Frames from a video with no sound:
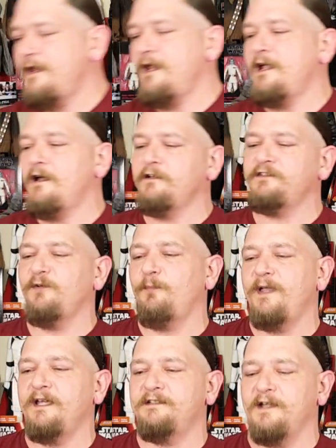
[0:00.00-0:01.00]
then I also
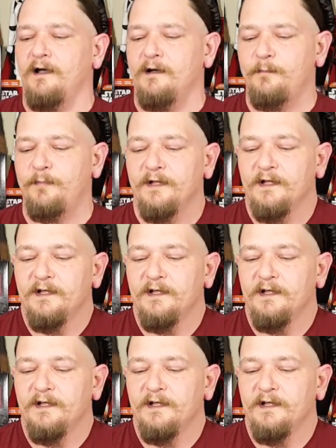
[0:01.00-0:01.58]
picked up